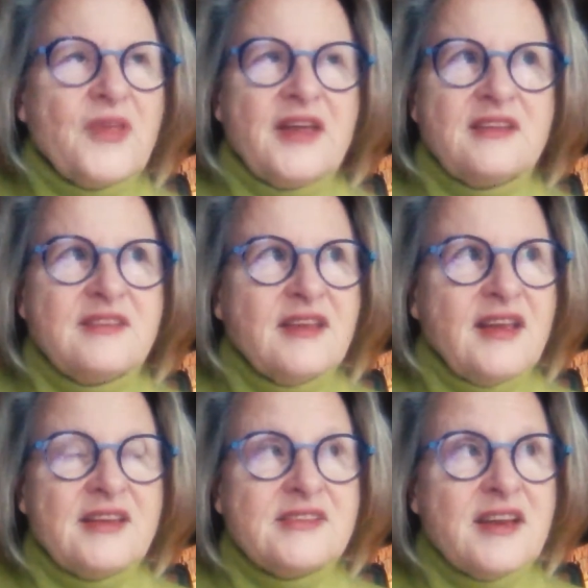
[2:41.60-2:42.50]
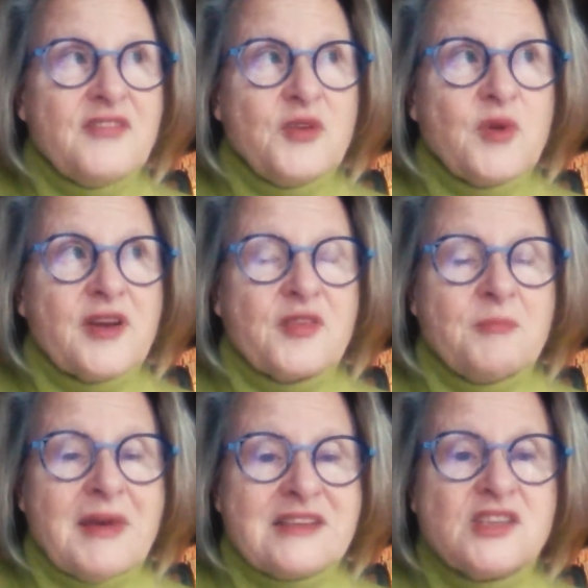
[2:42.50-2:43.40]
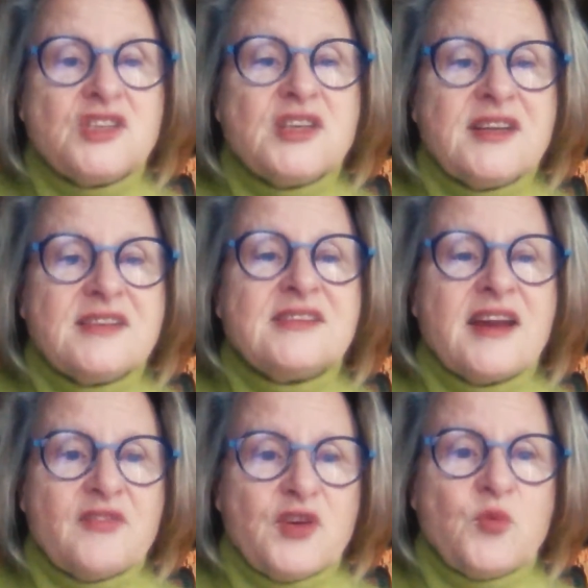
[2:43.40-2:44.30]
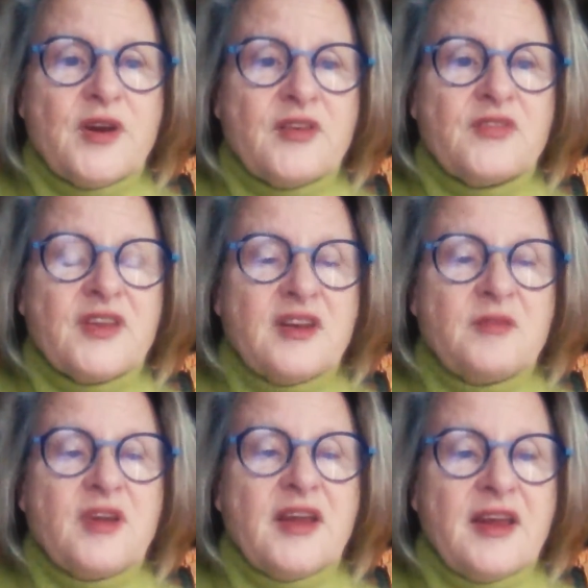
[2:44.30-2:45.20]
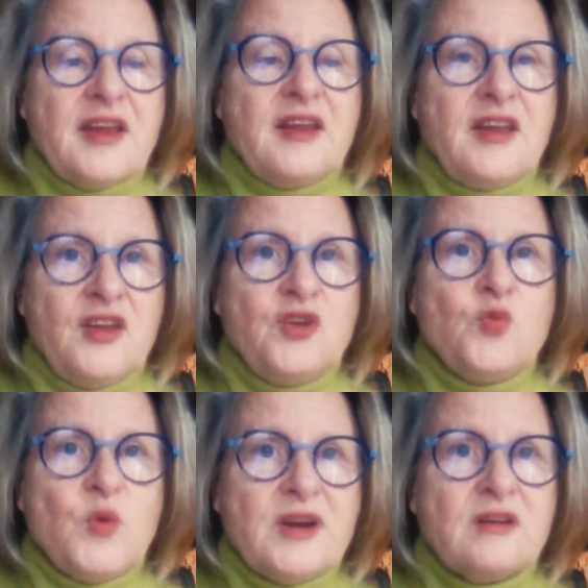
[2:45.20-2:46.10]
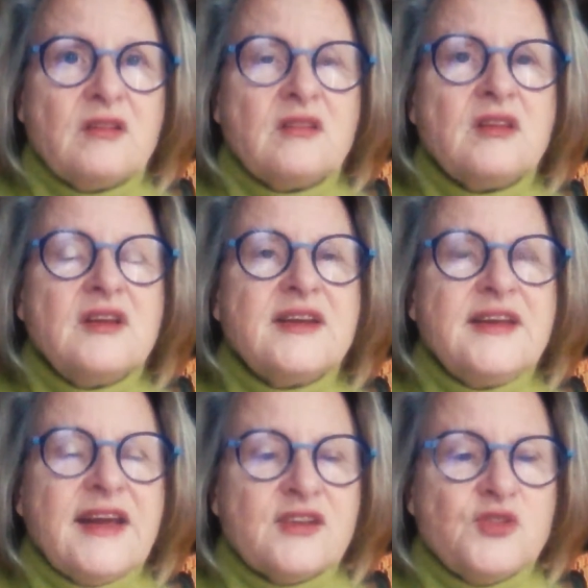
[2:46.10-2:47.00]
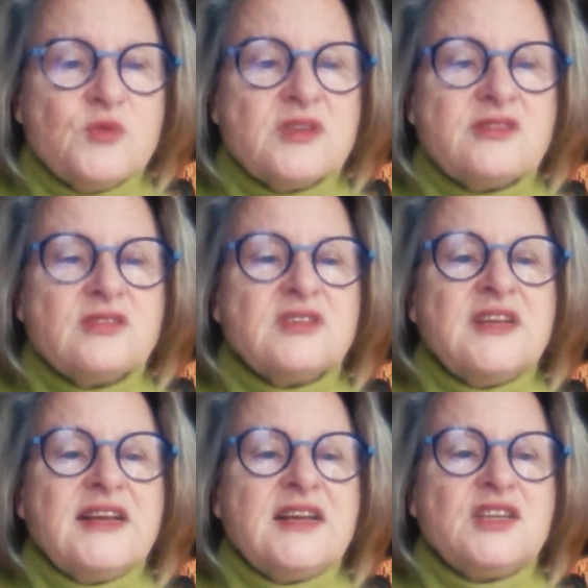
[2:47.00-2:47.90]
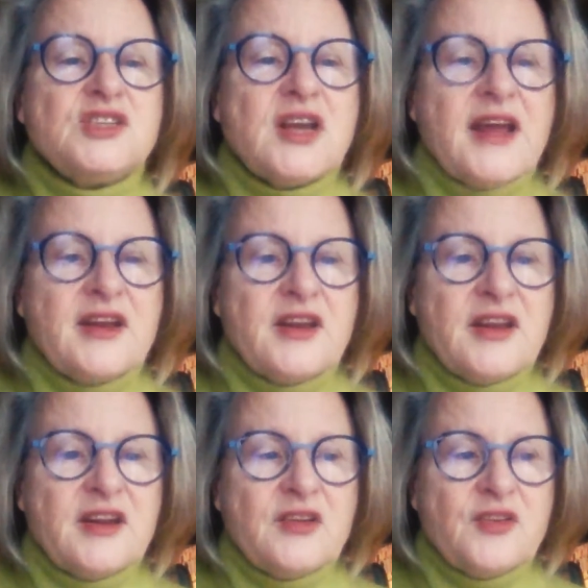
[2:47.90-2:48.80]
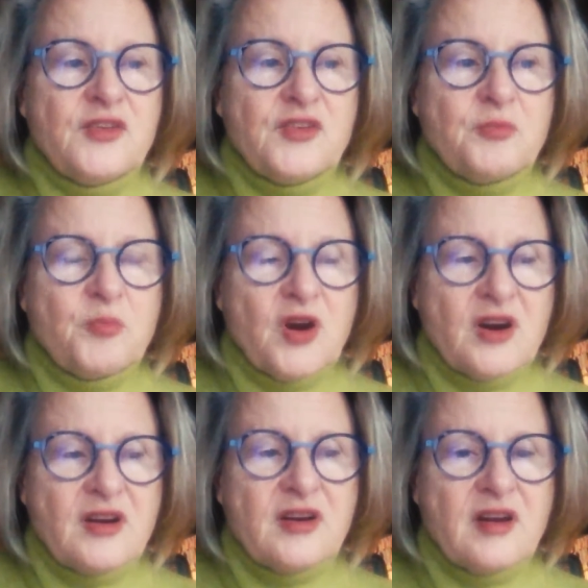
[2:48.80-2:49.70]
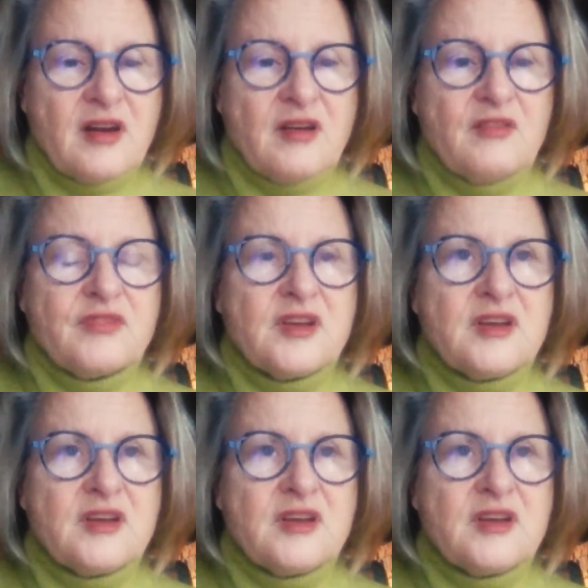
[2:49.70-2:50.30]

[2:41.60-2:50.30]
It's everywhere. The messaging is everywhere that you will get to a certain age, and it is part of